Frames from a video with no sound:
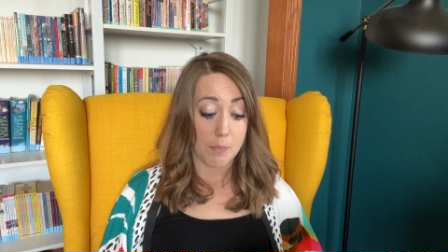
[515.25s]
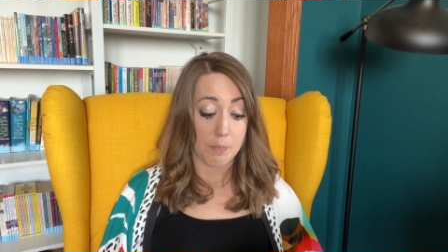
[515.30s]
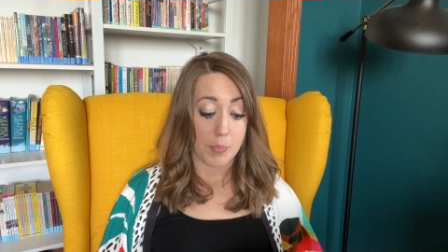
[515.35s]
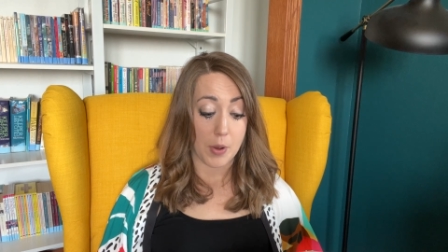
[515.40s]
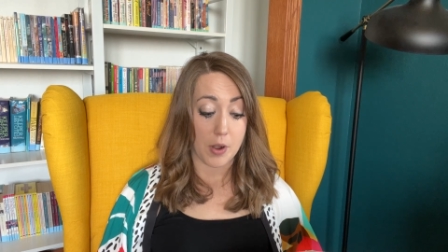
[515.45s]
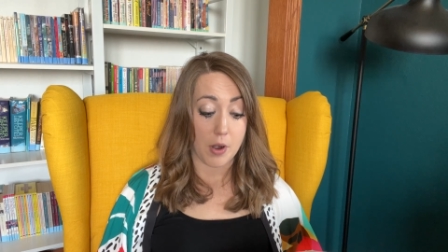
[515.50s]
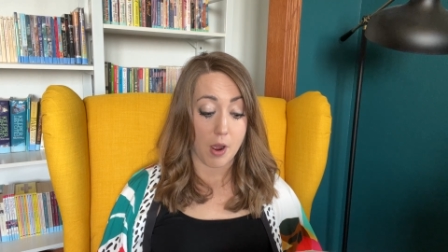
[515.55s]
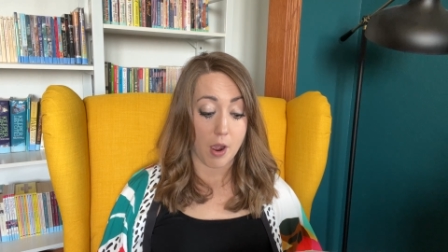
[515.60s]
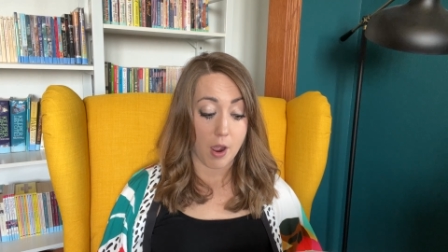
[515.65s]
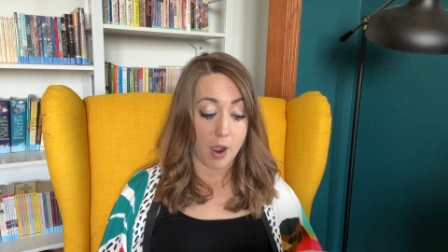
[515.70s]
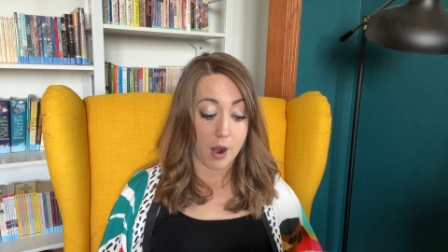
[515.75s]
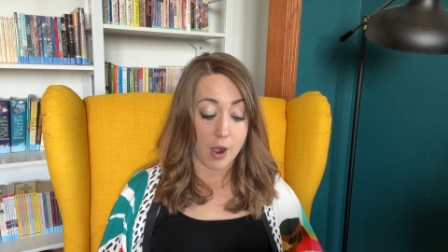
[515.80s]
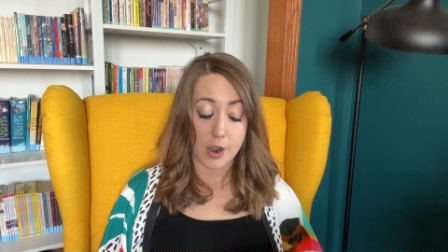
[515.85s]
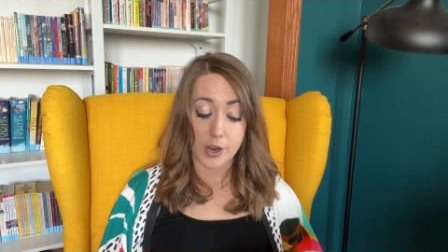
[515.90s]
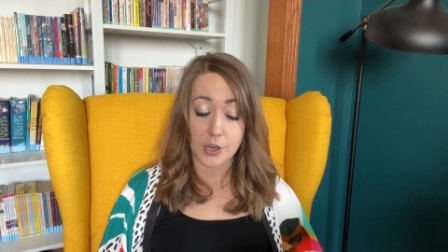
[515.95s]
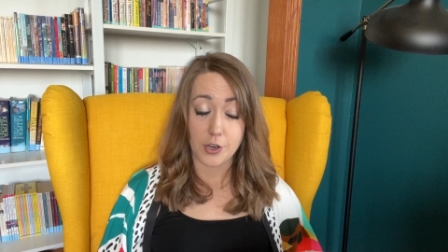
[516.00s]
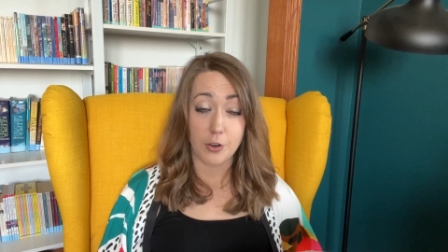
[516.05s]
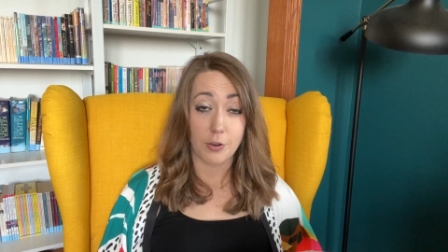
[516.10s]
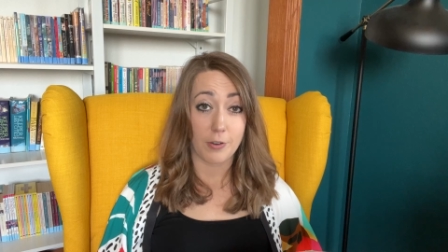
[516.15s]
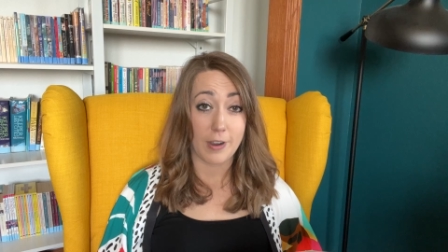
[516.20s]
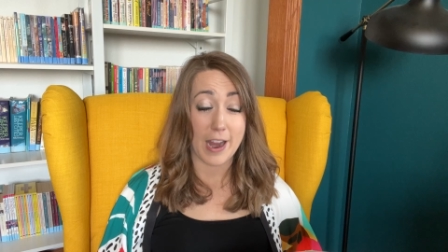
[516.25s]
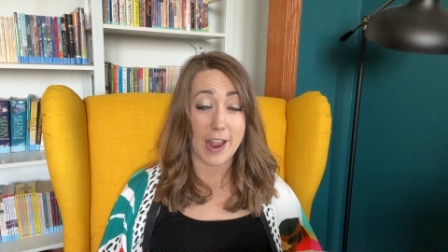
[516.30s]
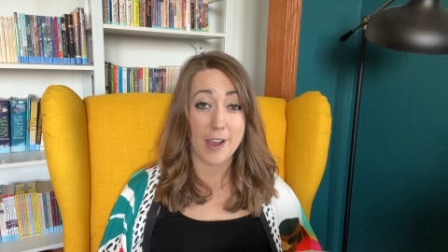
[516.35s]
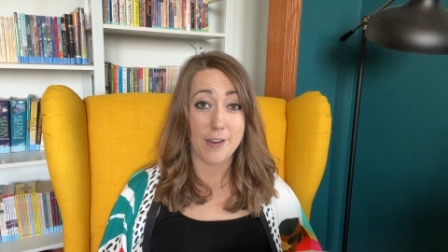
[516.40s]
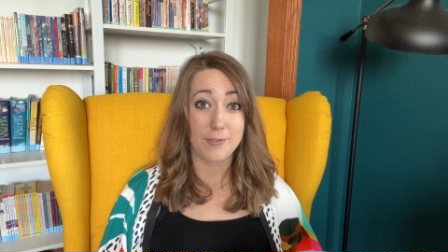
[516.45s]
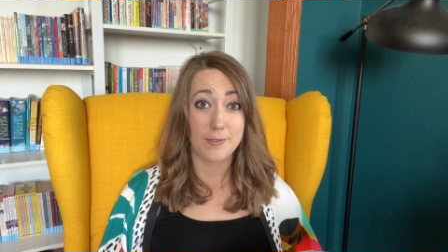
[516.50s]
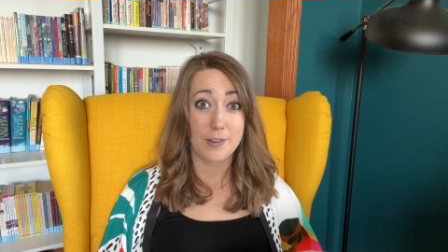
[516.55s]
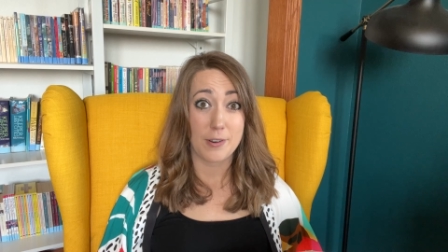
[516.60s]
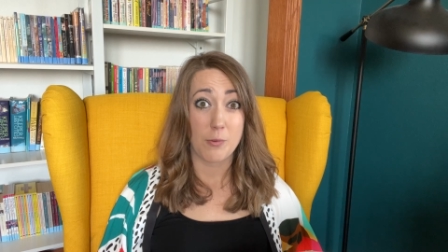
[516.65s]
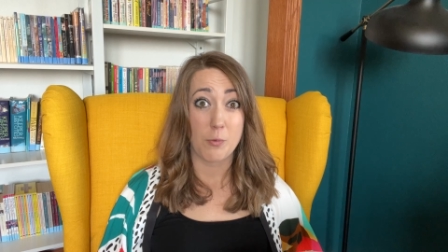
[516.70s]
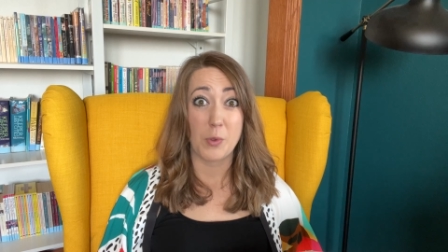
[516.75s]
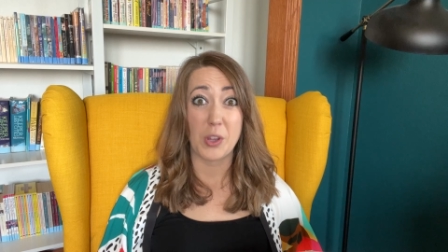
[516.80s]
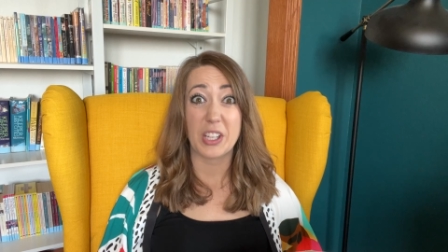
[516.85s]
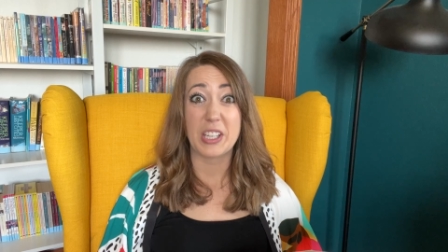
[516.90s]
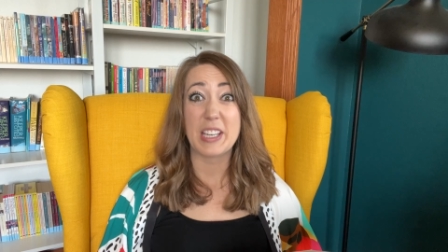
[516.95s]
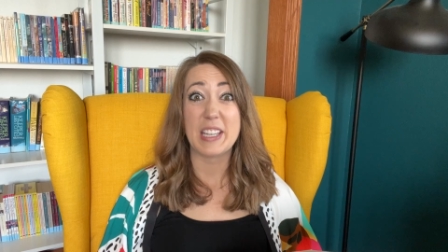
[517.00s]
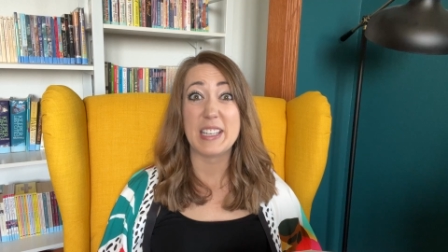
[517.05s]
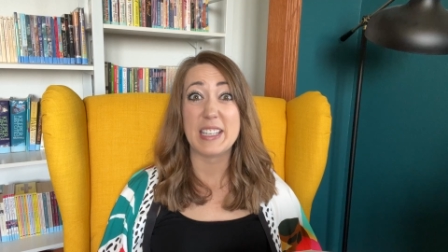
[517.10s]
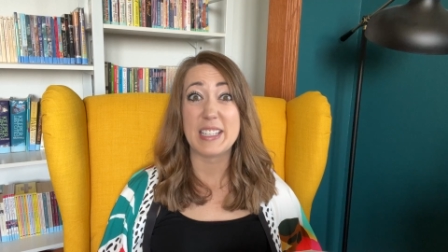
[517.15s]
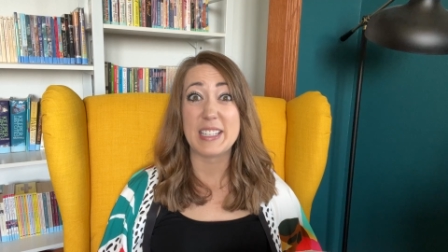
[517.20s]
but our crown will
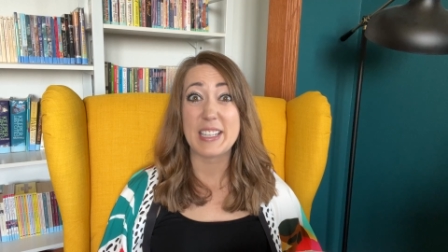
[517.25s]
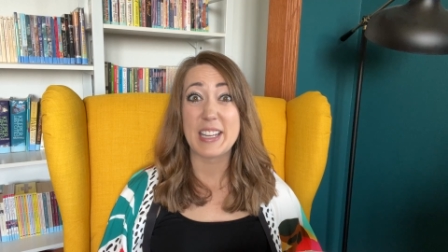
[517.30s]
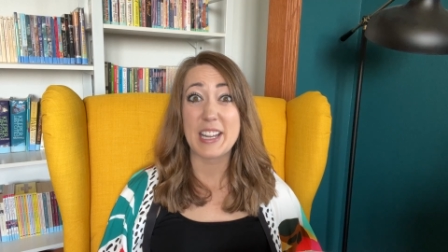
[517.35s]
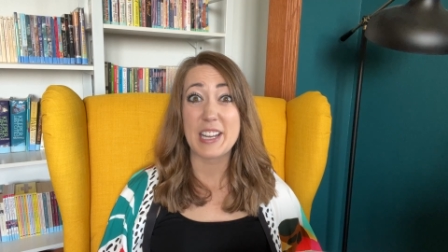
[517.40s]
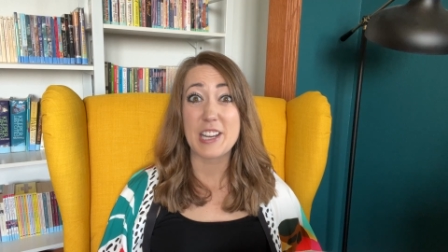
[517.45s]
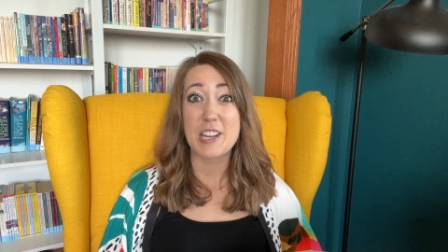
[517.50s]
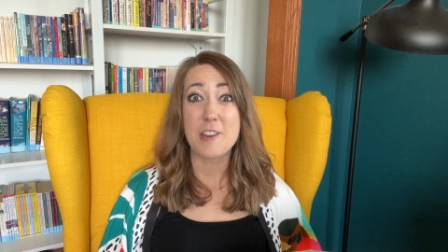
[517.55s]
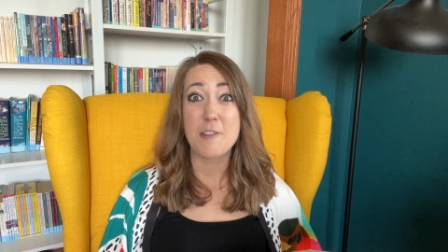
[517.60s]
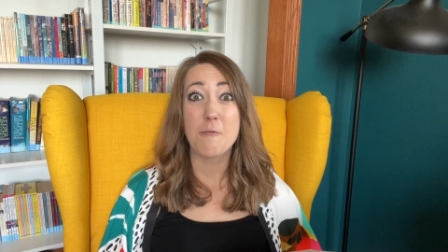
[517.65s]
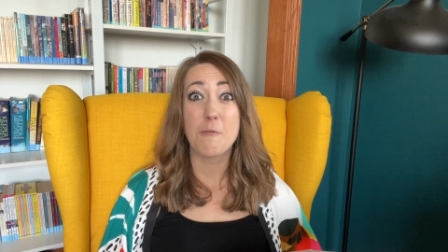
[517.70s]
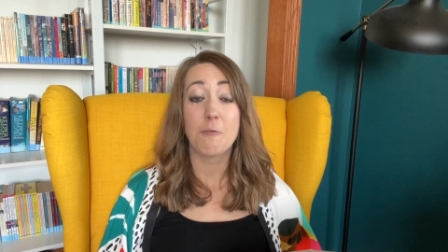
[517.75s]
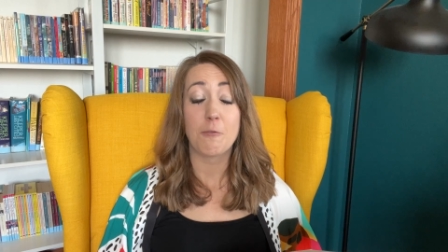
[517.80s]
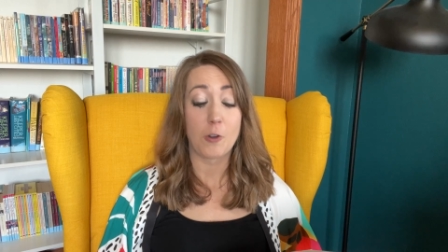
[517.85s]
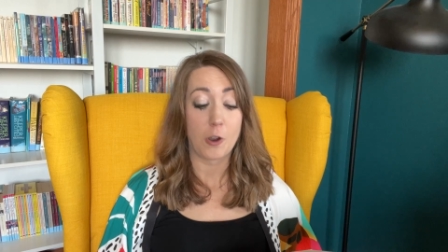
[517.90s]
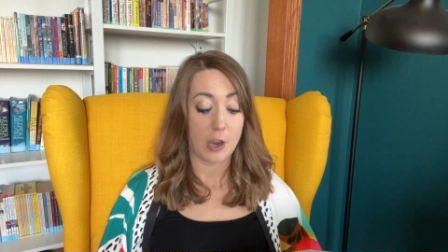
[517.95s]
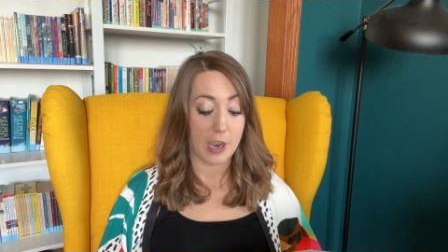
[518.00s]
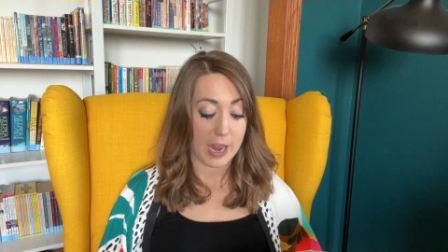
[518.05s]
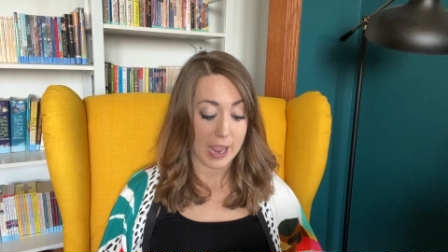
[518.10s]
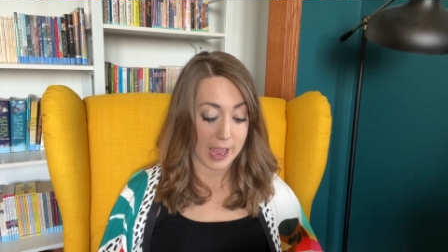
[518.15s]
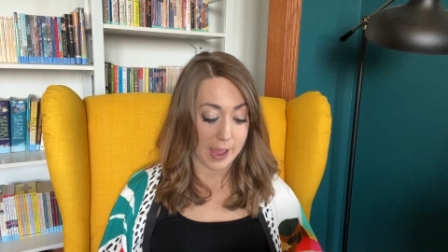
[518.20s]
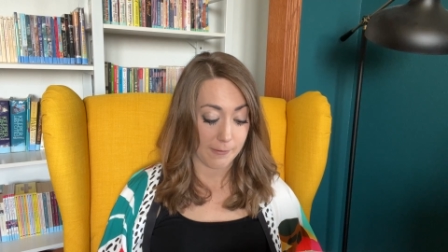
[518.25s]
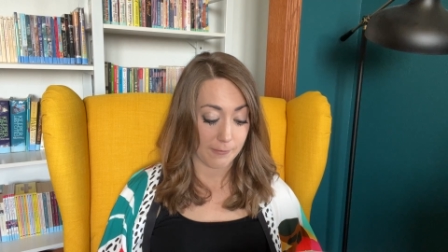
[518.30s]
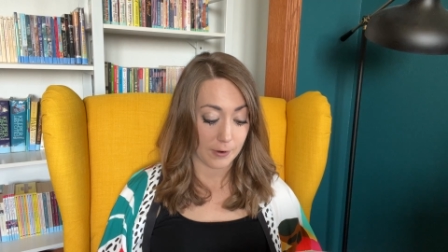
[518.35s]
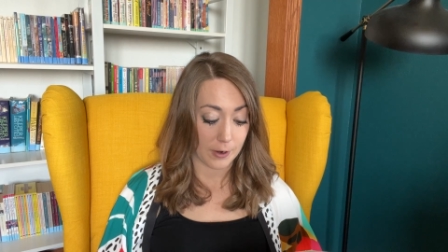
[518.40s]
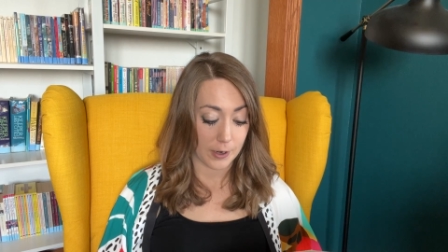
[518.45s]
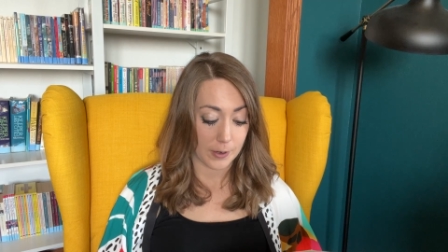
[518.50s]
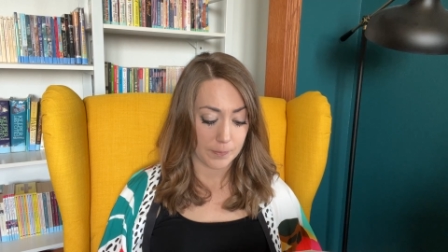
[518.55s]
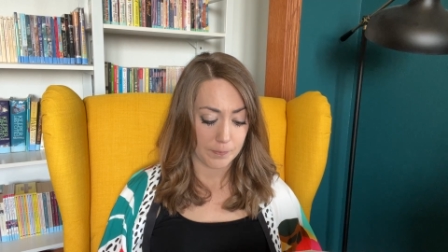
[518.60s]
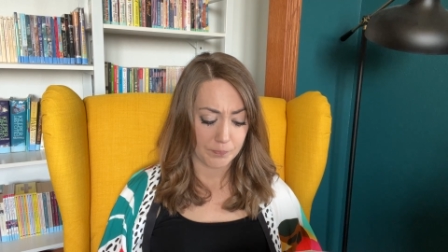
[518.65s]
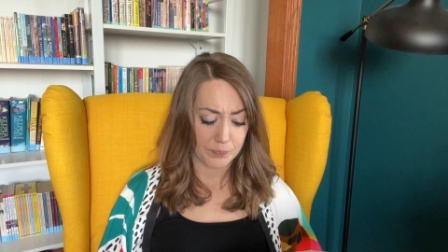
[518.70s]
continue forever.